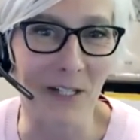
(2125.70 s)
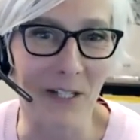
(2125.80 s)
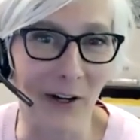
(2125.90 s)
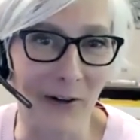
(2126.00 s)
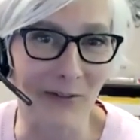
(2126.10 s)

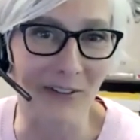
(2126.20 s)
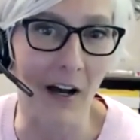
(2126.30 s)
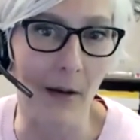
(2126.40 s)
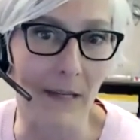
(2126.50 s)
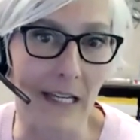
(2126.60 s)
your own
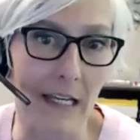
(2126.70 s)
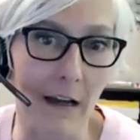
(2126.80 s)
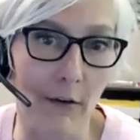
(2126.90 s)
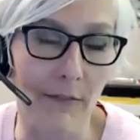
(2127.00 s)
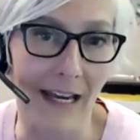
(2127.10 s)
copy
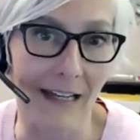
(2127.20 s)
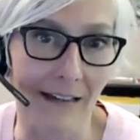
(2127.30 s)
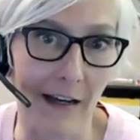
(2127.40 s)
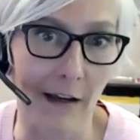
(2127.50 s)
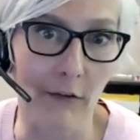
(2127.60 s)
of the
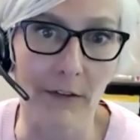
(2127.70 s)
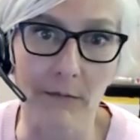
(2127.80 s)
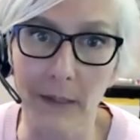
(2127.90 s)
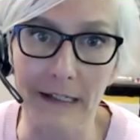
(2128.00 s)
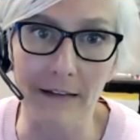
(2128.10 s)
8.5
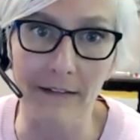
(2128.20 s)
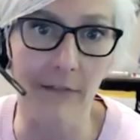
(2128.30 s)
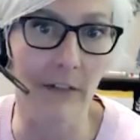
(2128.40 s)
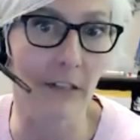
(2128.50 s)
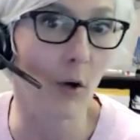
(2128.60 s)
by
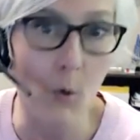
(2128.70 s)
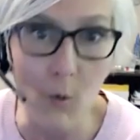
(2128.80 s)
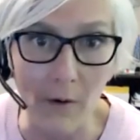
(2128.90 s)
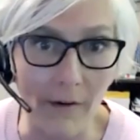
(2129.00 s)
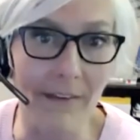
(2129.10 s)
11
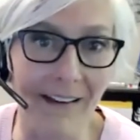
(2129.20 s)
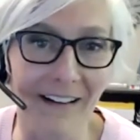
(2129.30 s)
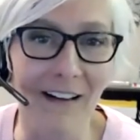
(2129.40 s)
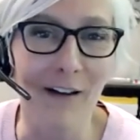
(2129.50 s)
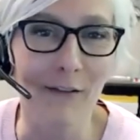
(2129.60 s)
or
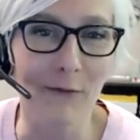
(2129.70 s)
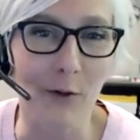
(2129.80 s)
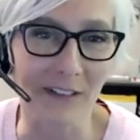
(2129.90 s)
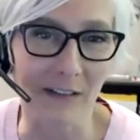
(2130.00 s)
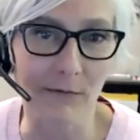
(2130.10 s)
the
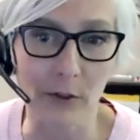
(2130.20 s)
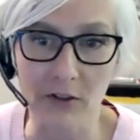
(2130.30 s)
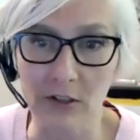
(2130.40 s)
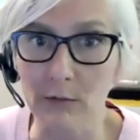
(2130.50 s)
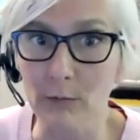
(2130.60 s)
folded
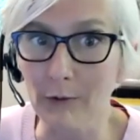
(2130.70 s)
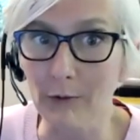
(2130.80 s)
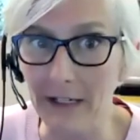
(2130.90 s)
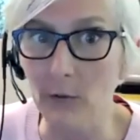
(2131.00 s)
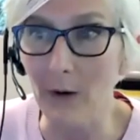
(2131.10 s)
version
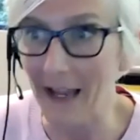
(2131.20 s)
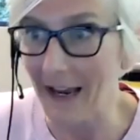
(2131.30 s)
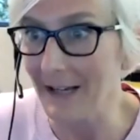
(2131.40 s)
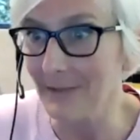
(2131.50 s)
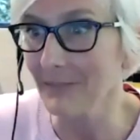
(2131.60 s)
right
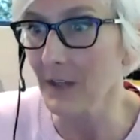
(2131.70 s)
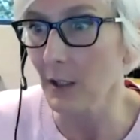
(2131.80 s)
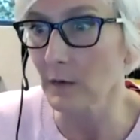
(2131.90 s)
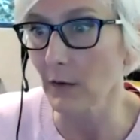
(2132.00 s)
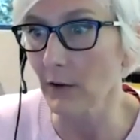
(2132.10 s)
away.
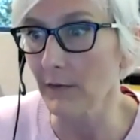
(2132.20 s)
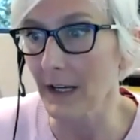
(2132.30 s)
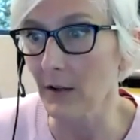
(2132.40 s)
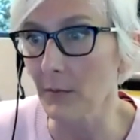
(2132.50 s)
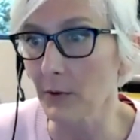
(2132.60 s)
Those are
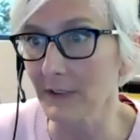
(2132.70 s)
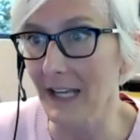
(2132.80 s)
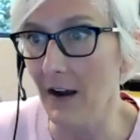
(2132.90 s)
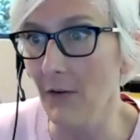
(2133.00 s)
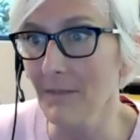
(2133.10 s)
available
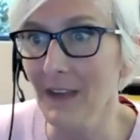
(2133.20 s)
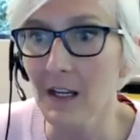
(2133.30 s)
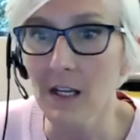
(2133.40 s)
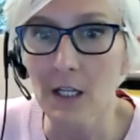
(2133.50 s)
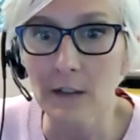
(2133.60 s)
now.
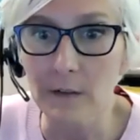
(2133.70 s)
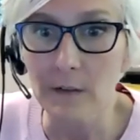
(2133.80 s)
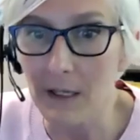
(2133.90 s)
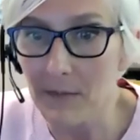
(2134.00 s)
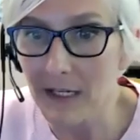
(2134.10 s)

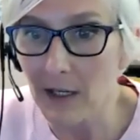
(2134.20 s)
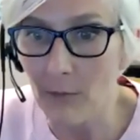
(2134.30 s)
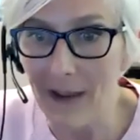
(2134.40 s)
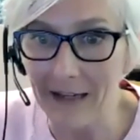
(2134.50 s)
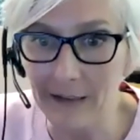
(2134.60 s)
So let me go
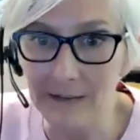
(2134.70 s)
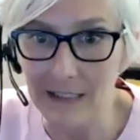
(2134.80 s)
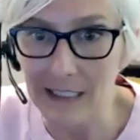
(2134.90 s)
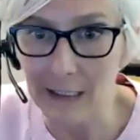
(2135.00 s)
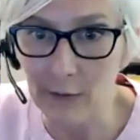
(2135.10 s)
back,
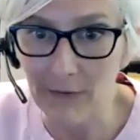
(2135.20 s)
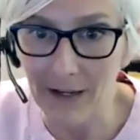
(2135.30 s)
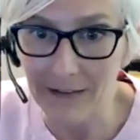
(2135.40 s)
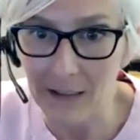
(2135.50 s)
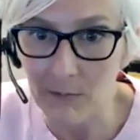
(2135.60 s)
Steve.
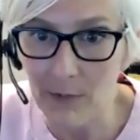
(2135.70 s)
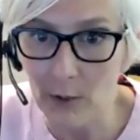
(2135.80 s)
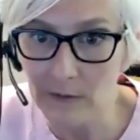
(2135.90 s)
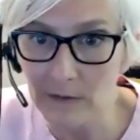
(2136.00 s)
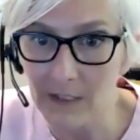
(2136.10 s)
I think
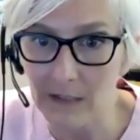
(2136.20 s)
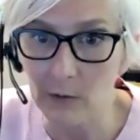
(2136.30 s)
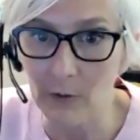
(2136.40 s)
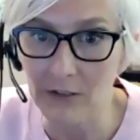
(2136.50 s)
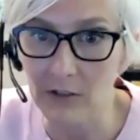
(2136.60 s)
most of
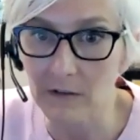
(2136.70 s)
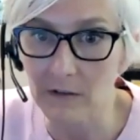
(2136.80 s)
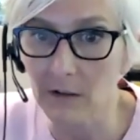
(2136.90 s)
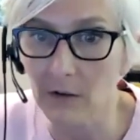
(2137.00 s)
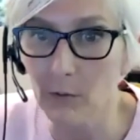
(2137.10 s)
these
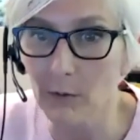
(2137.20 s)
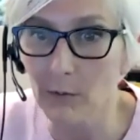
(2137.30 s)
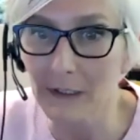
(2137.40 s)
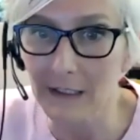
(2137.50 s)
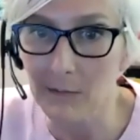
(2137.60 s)
questions were
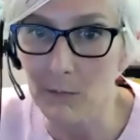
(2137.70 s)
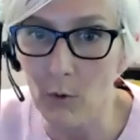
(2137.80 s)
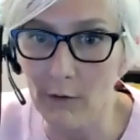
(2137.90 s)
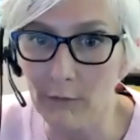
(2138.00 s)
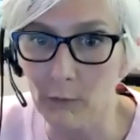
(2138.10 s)
really
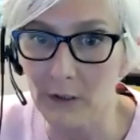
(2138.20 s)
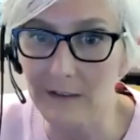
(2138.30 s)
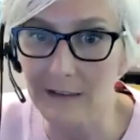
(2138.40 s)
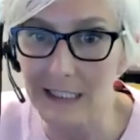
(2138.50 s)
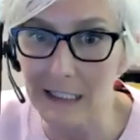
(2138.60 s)
more for
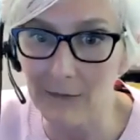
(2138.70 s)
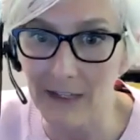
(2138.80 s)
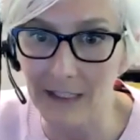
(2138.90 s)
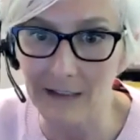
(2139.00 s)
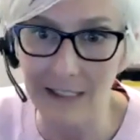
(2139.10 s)
Steve
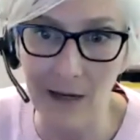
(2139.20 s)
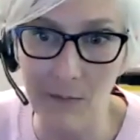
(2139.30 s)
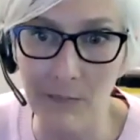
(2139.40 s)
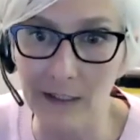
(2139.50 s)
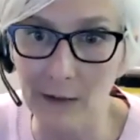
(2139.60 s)
than
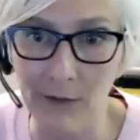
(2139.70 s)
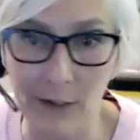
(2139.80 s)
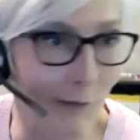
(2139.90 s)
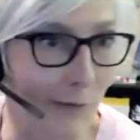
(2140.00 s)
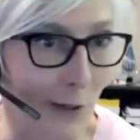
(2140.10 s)
Deb, but if
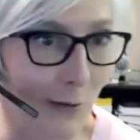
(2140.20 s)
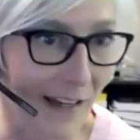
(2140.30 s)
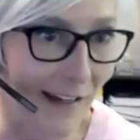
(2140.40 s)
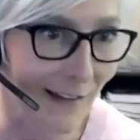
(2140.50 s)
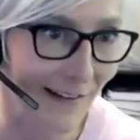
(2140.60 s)
there are a few
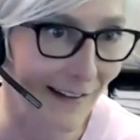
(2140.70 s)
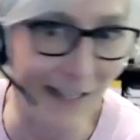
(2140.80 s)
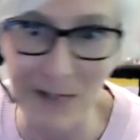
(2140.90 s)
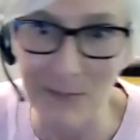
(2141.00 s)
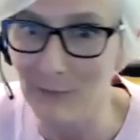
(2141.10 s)
that
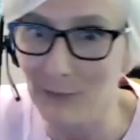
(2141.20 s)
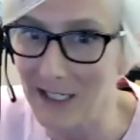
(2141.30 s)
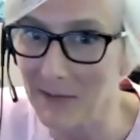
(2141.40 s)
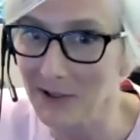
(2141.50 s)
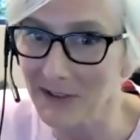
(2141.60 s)
came in for
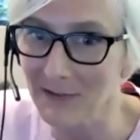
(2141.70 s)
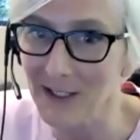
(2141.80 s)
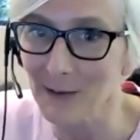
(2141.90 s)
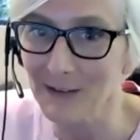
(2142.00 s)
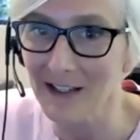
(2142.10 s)
Deb, I'll
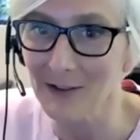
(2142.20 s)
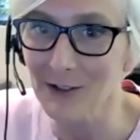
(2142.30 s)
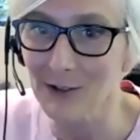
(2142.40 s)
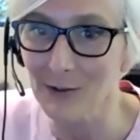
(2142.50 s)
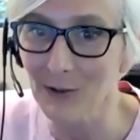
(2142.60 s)
divvy those out
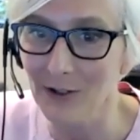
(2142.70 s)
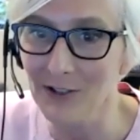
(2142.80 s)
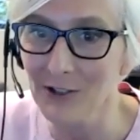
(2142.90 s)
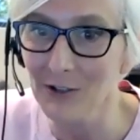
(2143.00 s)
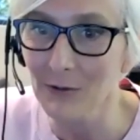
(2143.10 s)
to her
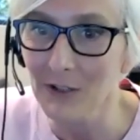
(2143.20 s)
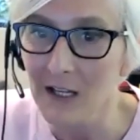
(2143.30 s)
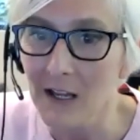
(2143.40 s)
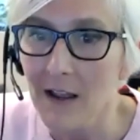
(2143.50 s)
too.